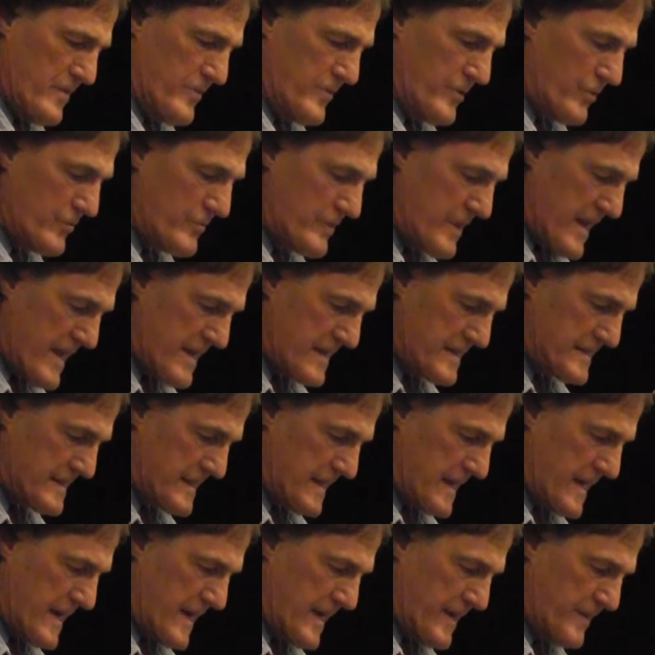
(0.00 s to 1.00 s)
Though Ned
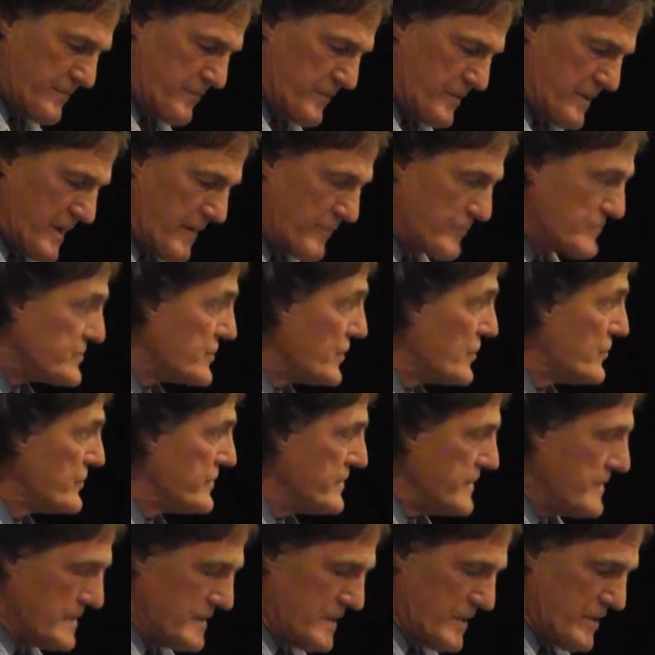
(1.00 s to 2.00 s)
died when I was
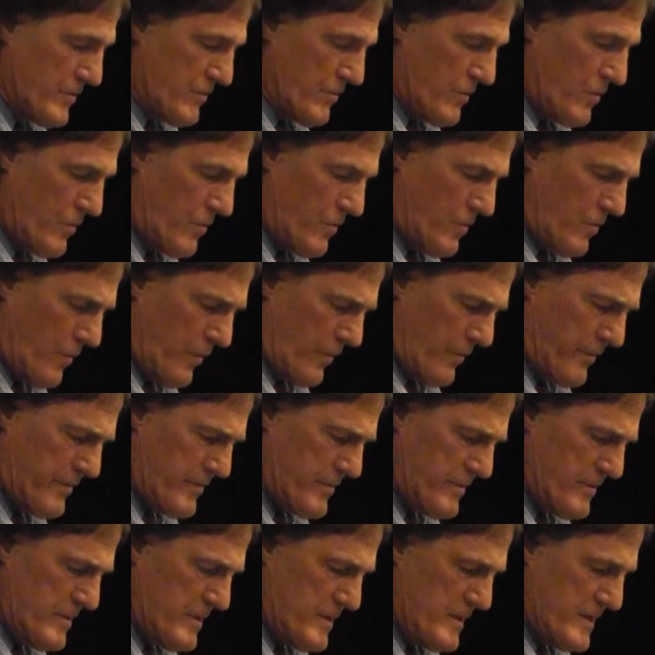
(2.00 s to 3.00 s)
only a year old,
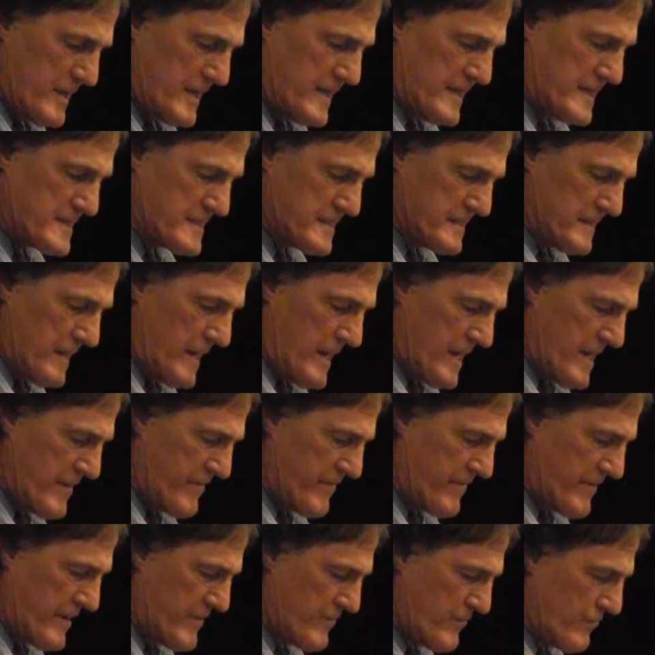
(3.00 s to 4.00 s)
his
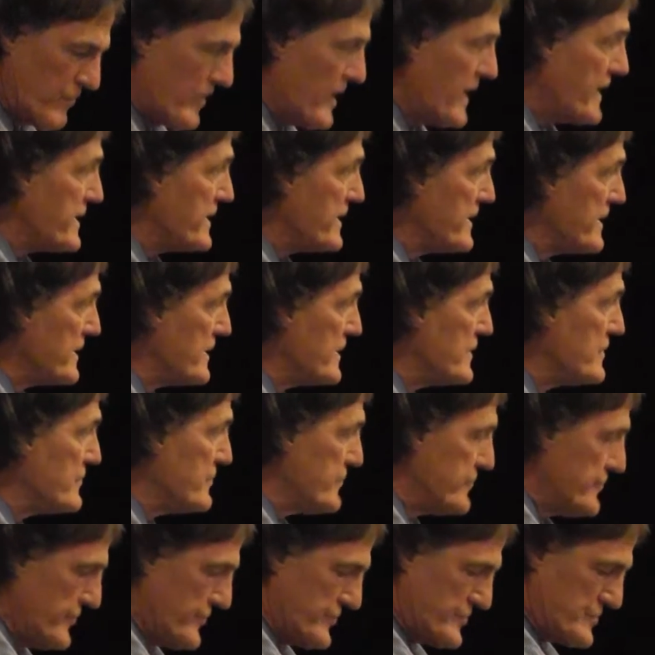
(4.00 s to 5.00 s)
life and writing
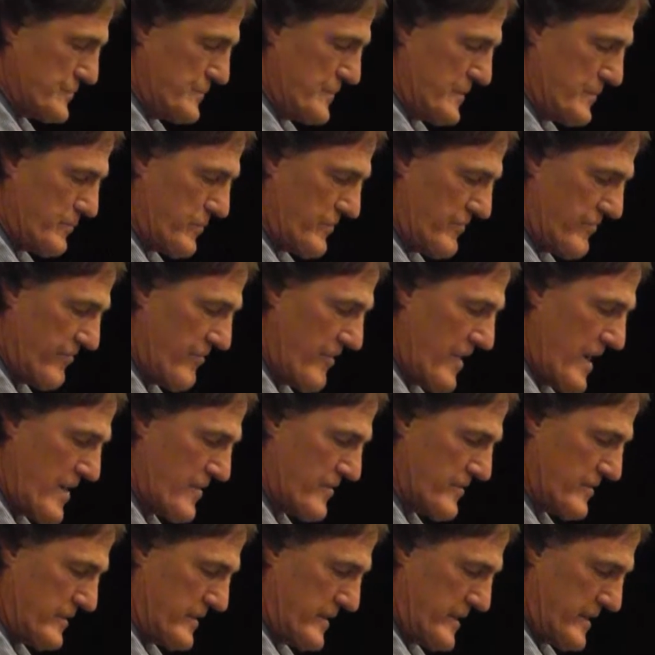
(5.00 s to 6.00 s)
influenced me
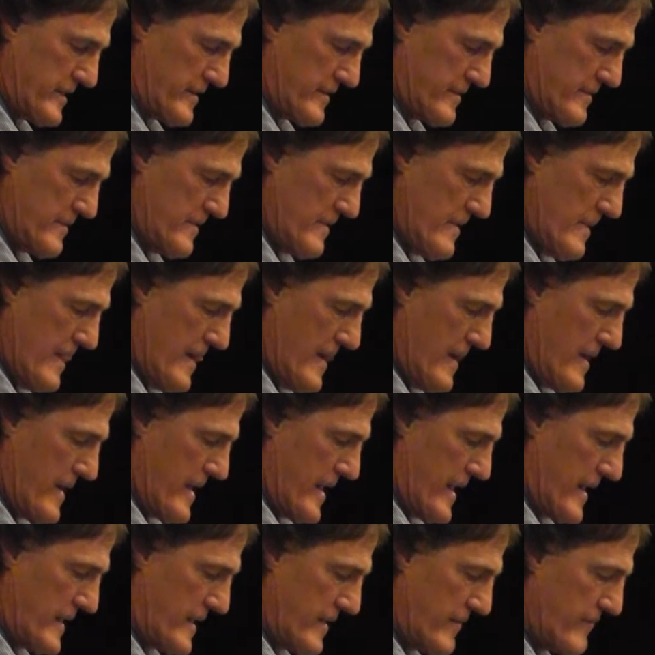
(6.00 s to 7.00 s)
profoundly,
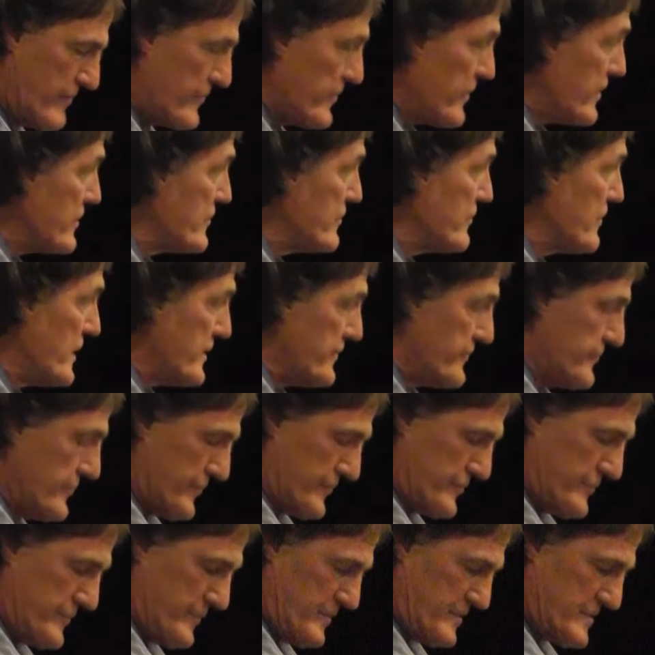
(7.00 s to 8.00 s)
and I'm very
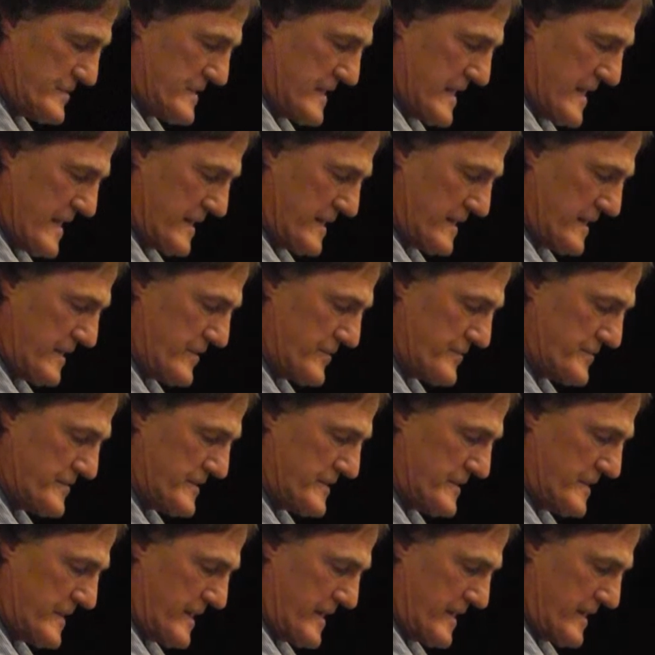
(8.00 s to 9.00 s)
grateful to be standing here
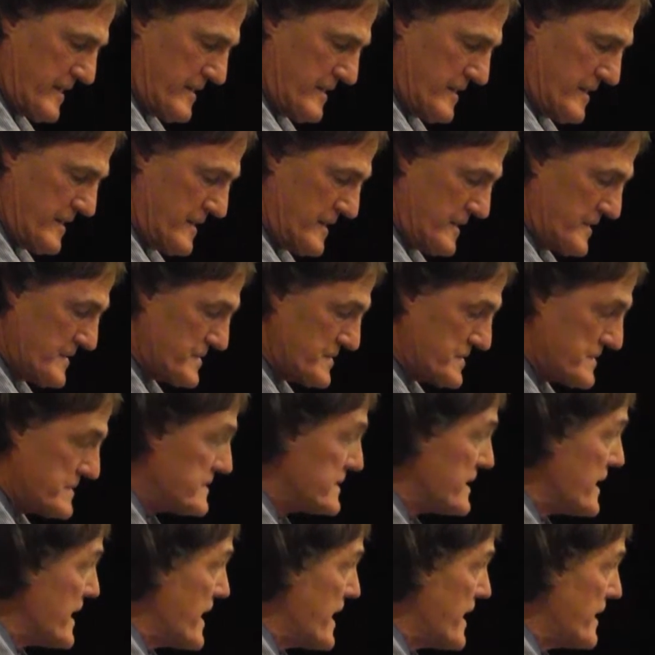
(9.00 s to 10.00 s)
tonight in his
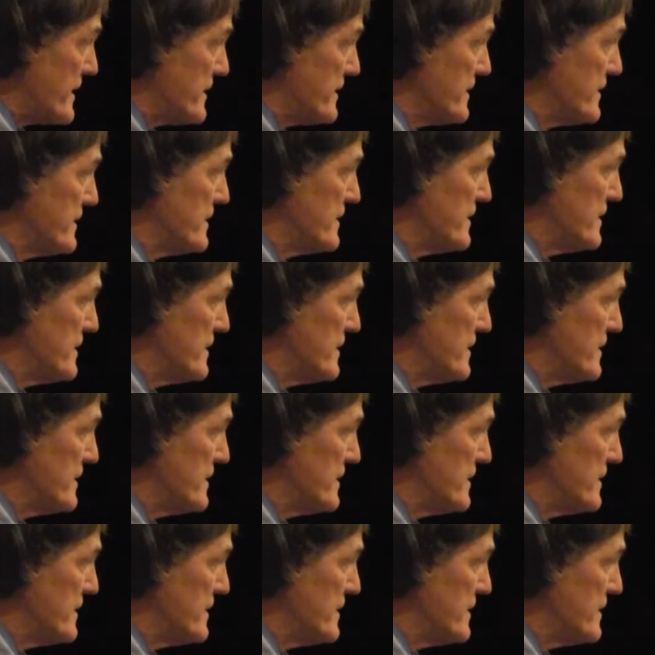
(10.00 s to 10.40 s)
stead